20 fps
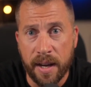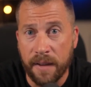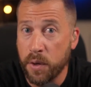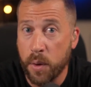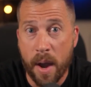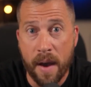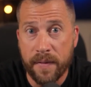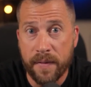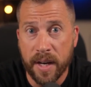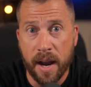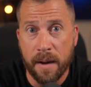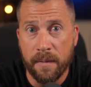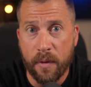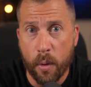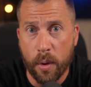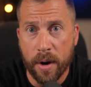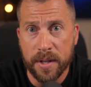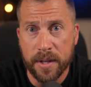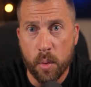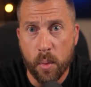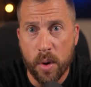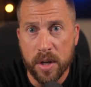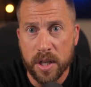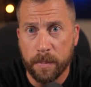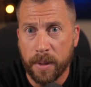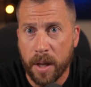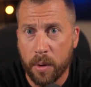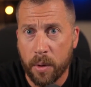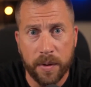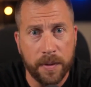If you haven't come forward as a
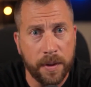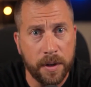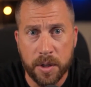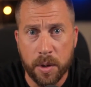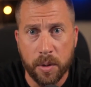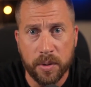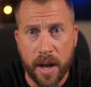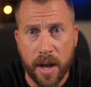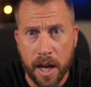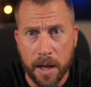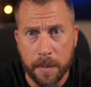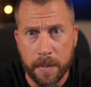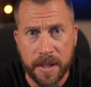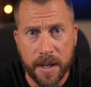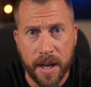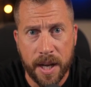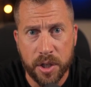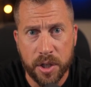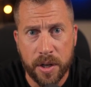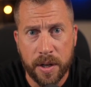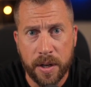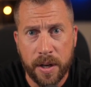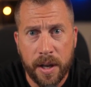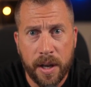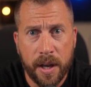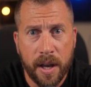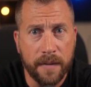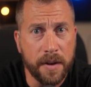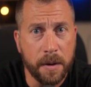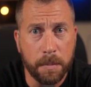whistleblower and there's no documentation
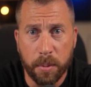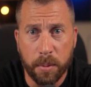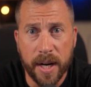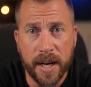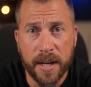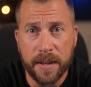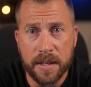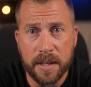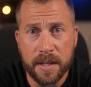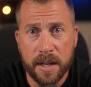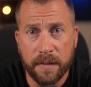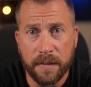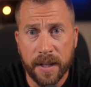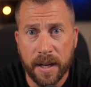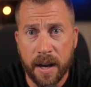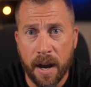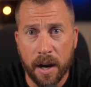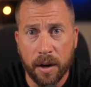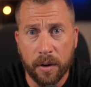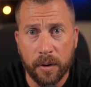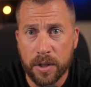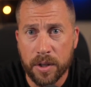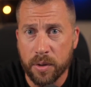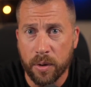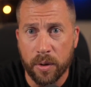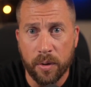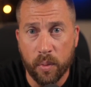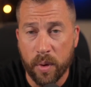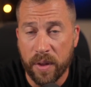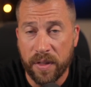of you bringing this stuff to Congress
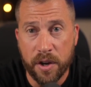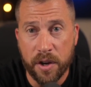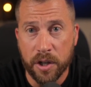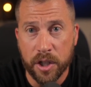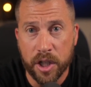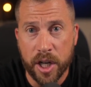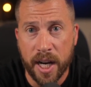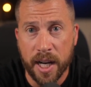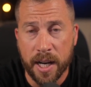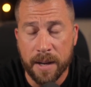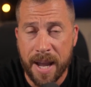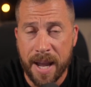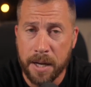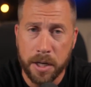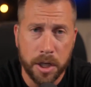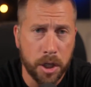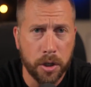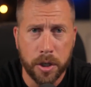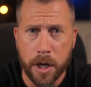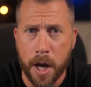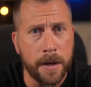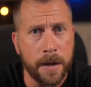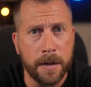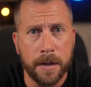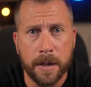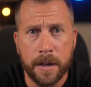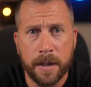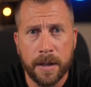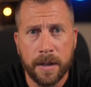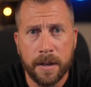or within your chain of command, you're done
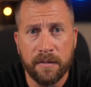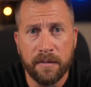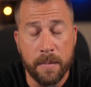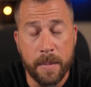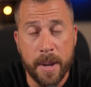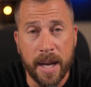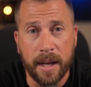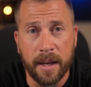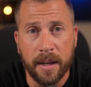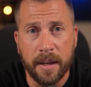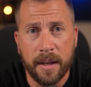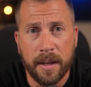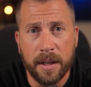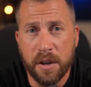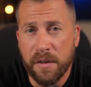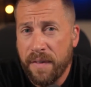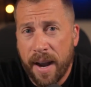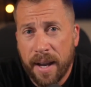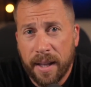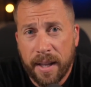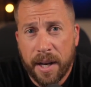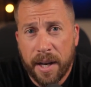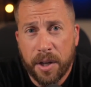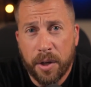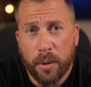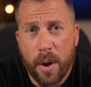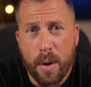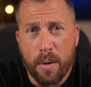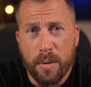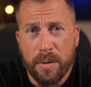for me. You violated
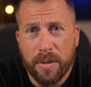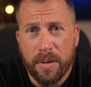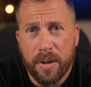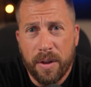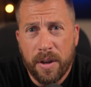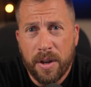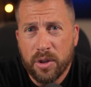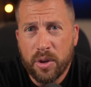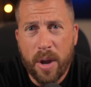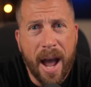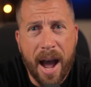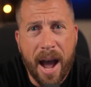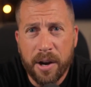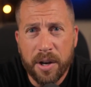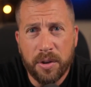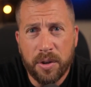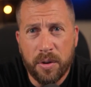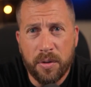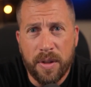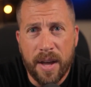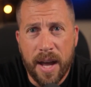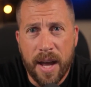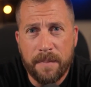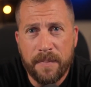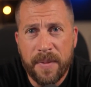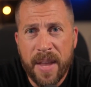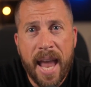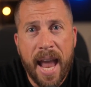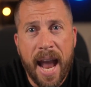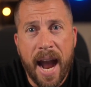your oath. So how do you do that?
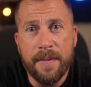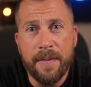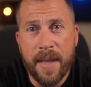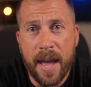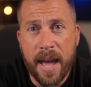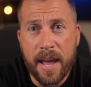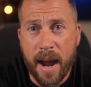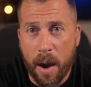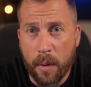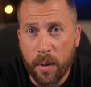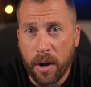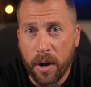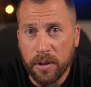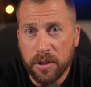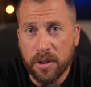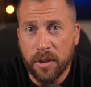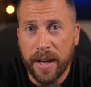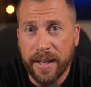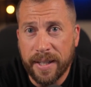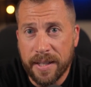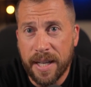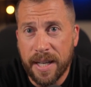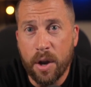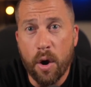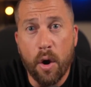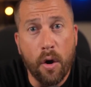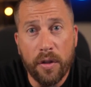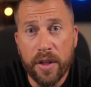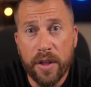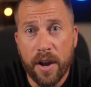And then I would also like to see
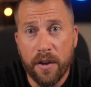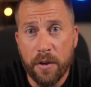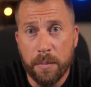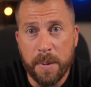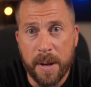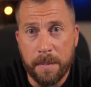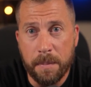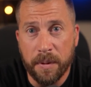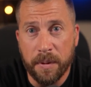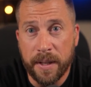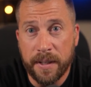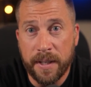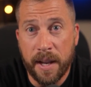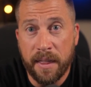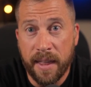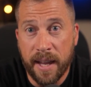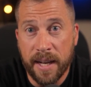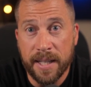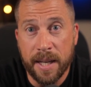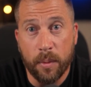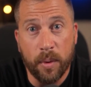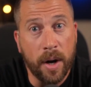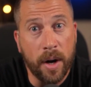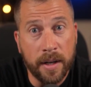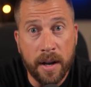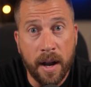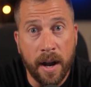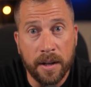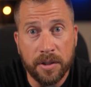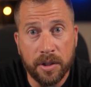all the other people that did things that were
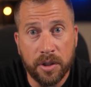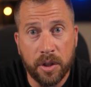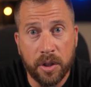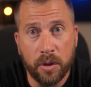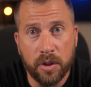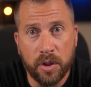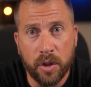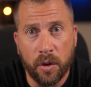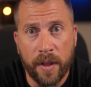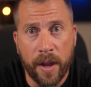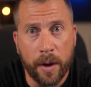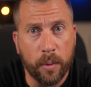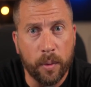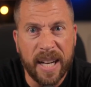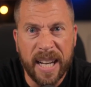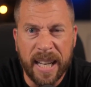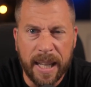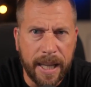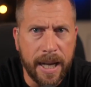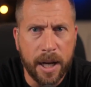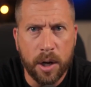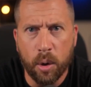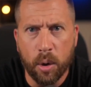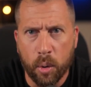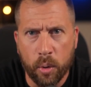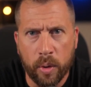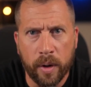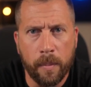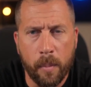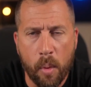unconstitutional, that were illegal
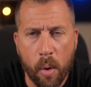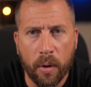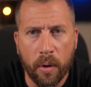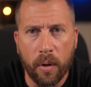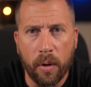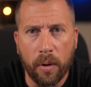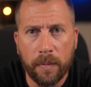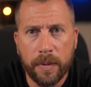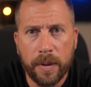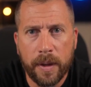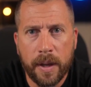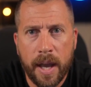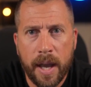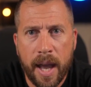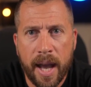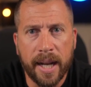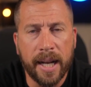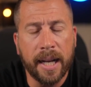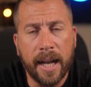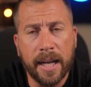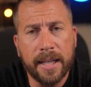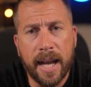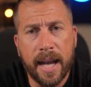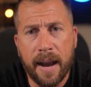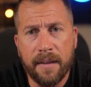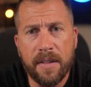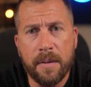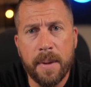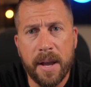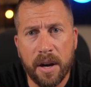or immoral. And I'd like to
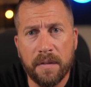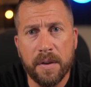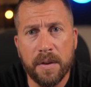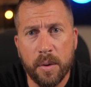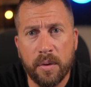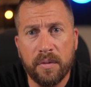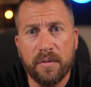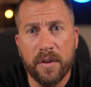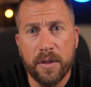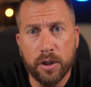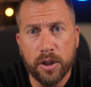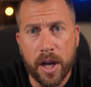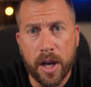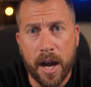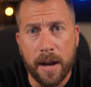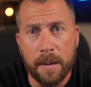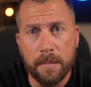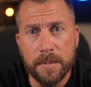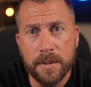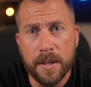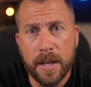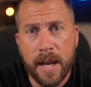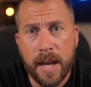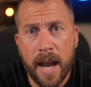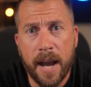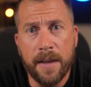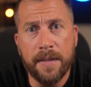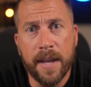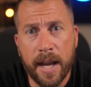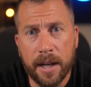have them interviewed for their jobs.
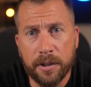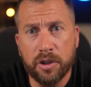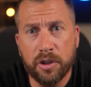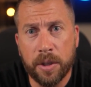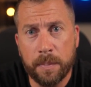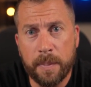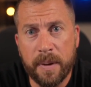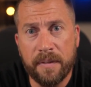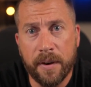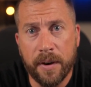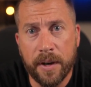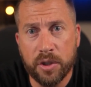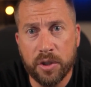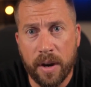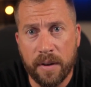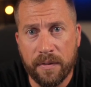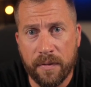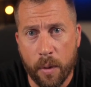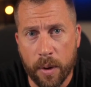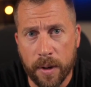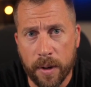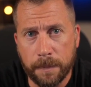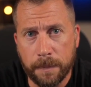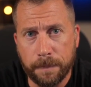And the answer should be very straightforward.